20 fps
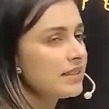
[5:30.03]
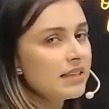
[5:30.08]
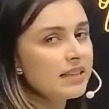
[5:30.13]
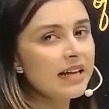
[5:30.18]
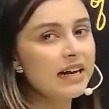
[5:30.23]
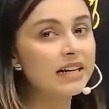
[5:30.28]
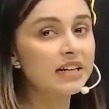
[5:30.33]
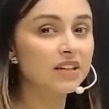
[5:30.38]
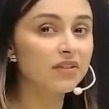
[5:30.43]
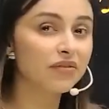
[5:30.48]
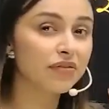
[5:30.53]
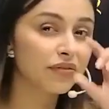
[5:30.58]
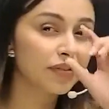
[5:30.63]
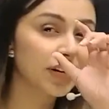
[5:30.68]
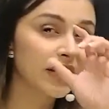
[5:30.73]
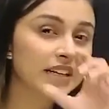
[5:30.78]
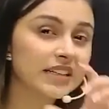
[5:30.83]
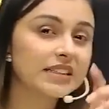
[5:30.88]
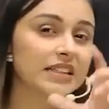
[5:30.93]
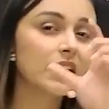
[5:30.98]
that the
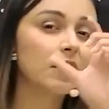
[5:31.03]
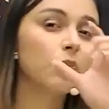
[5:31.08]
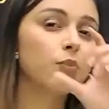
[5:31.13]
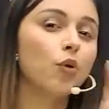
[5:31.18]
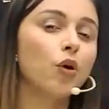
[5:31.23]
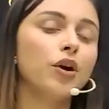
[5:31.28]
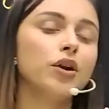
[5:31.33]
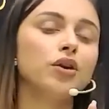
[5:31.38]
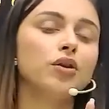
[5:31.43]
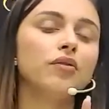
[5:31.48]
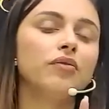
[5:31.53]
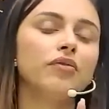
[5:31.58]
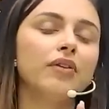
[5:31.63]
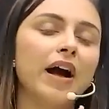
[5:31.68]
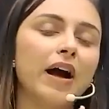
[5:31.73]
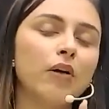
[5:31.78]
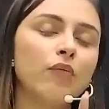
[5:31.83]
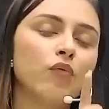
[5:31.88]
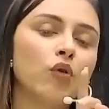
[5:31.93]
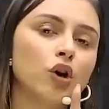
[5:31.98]
freezing point of
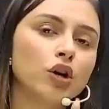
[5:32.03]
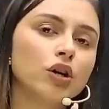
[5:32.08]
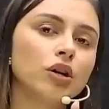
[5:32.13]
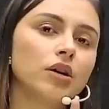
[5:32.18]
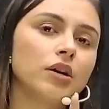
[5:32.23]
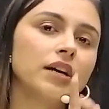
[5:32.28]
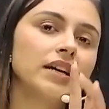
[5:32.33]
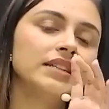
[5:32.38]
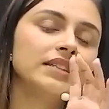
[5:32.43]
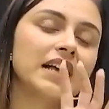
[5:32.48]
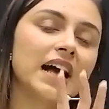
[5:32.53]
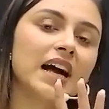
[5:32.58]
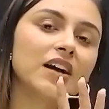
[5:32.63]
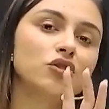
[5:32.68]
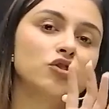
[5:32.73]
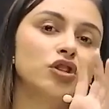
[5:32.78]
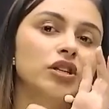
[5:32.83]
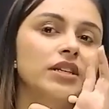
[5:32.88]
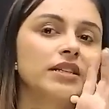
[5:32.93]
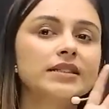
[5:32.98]
water is
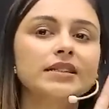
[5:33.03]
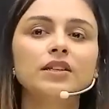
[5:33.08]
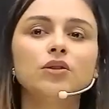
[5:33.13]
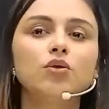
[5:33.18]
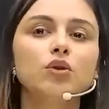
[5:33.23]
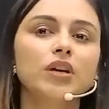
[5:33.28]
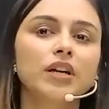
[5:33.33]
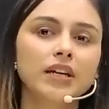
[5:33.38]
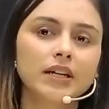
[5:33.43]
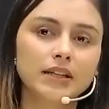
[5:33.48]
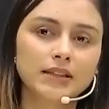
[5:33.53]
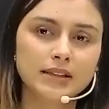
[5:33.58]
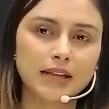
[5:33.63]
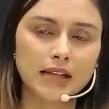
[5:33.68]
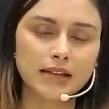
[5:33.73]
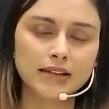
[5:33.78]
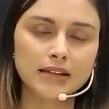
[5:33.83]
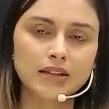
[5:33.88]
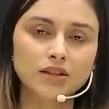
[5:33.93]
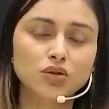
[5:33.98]
actually 0 degree
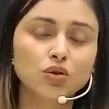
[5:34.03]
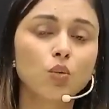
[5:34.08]
Celsius.